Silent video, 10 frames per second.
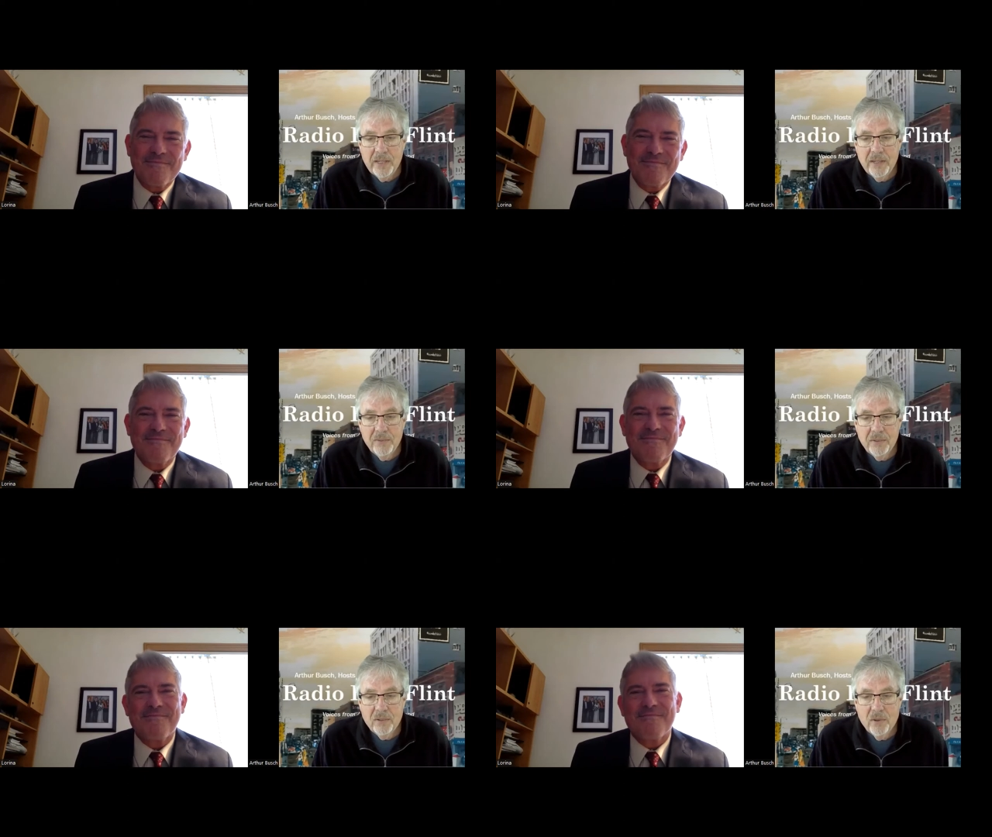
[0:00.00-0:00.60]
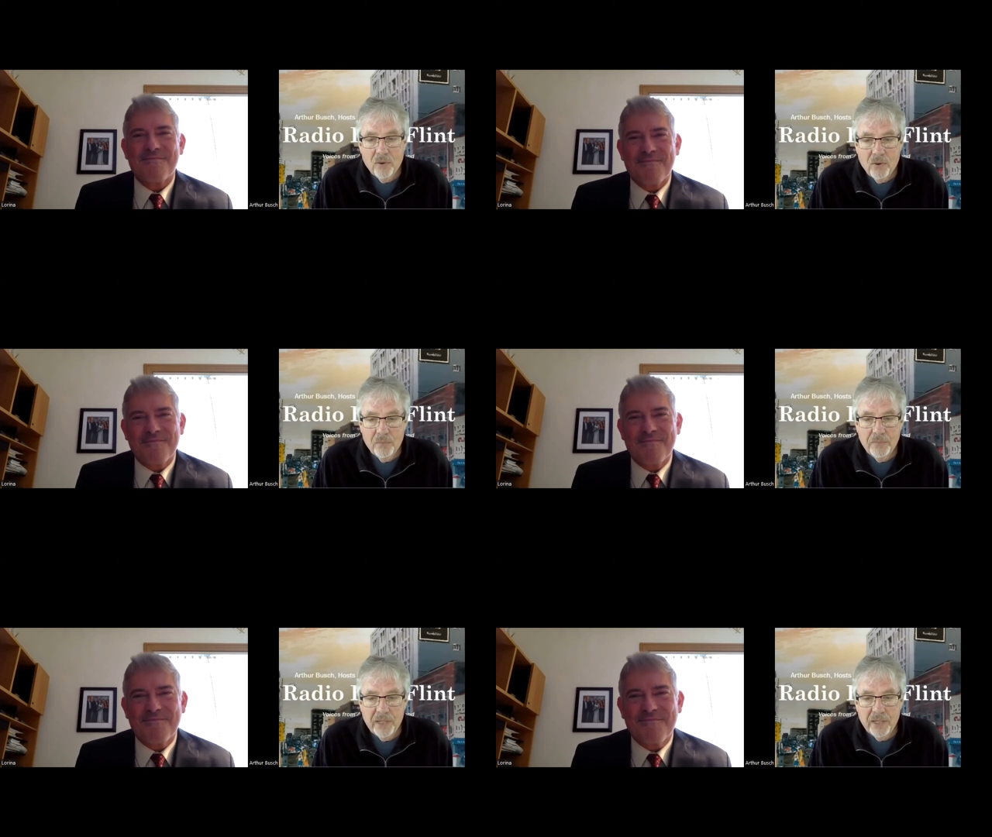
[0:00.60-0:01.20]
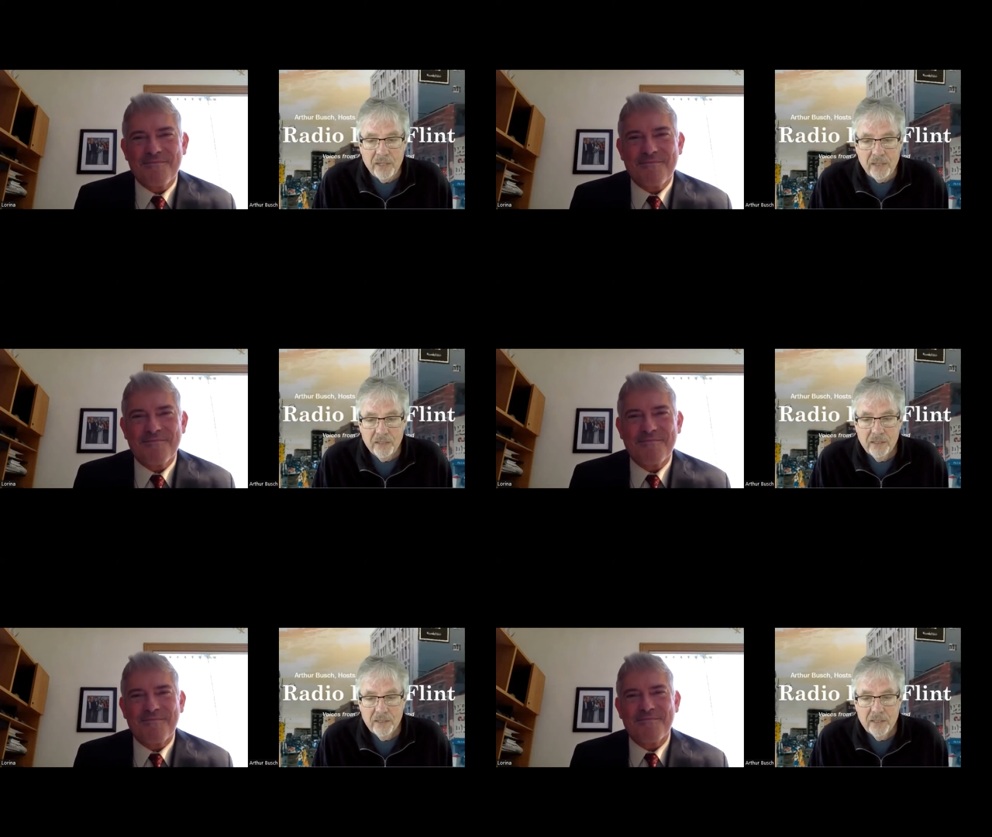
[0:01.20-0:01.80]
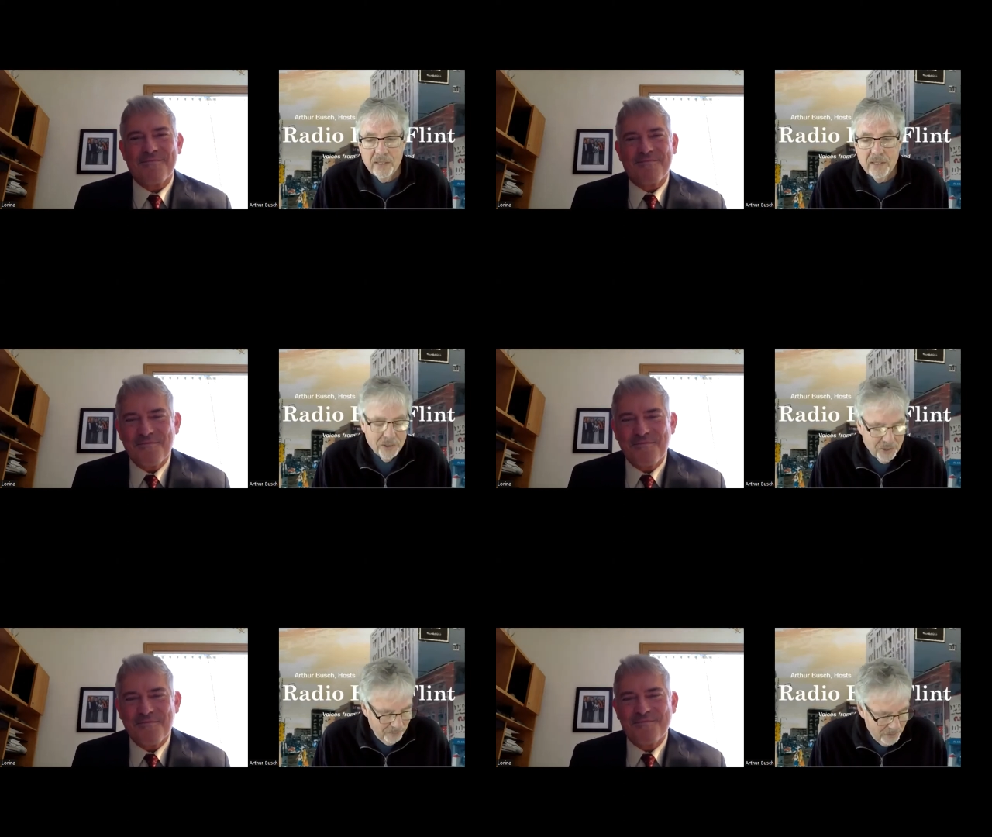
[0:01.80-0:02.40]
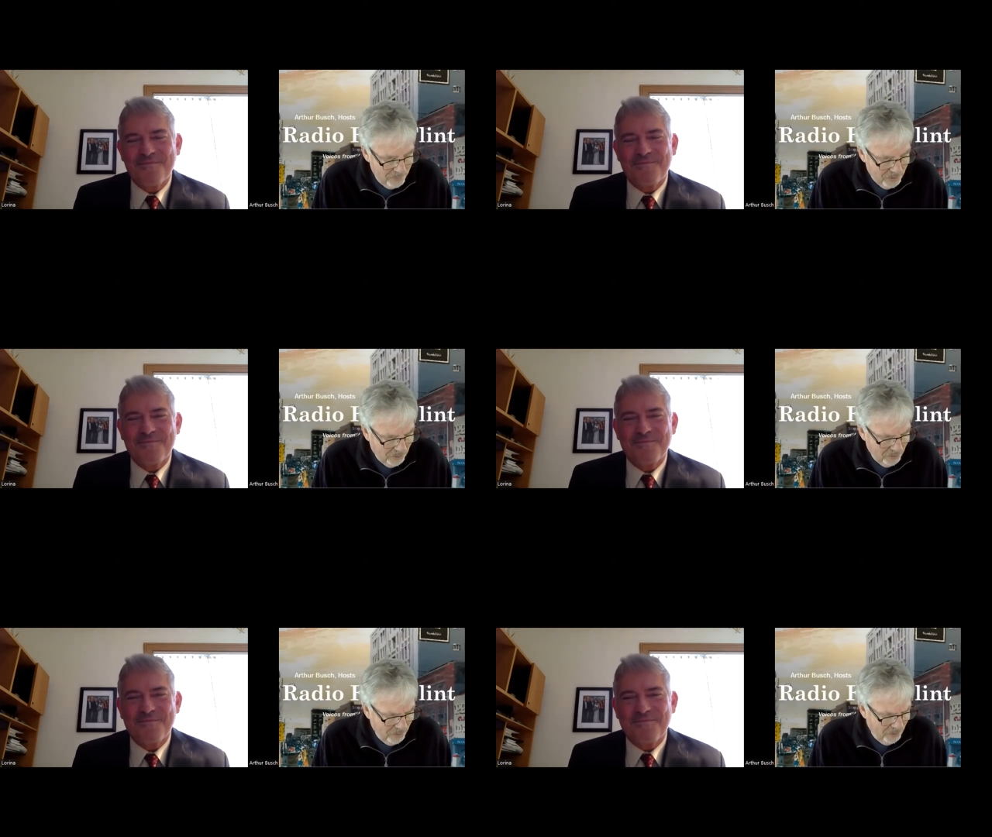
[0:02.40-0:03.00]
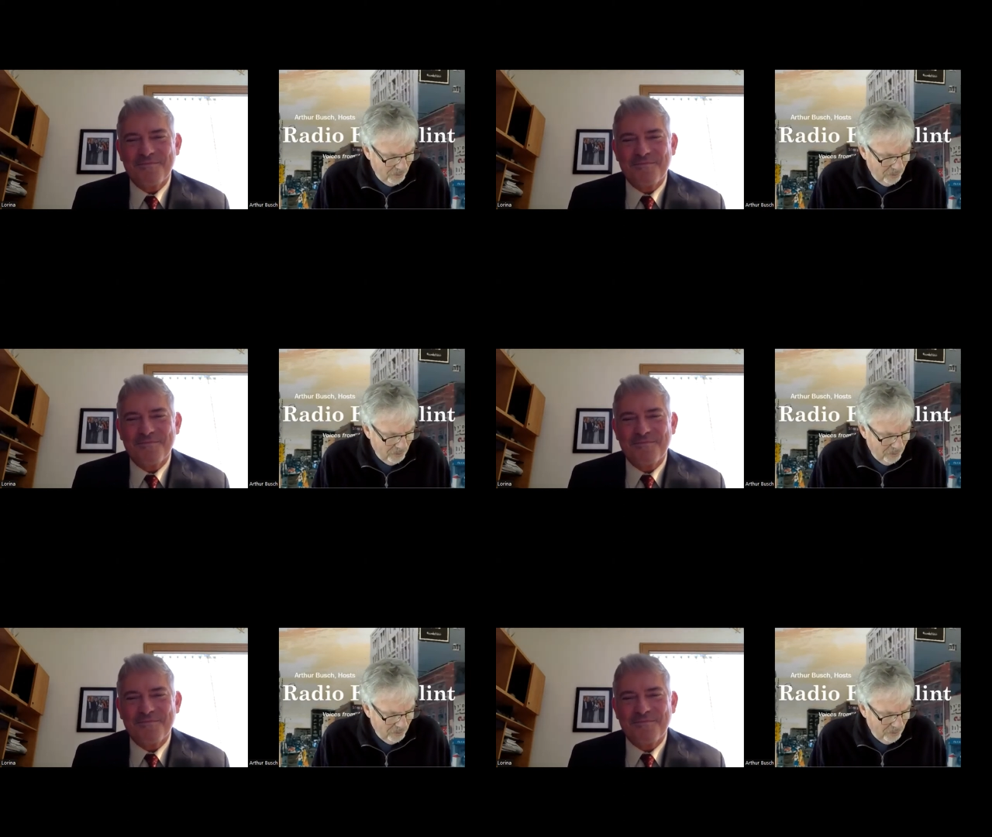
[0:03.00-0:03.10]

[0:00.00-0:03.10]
Speaker 1: even the local media. Sheree Miller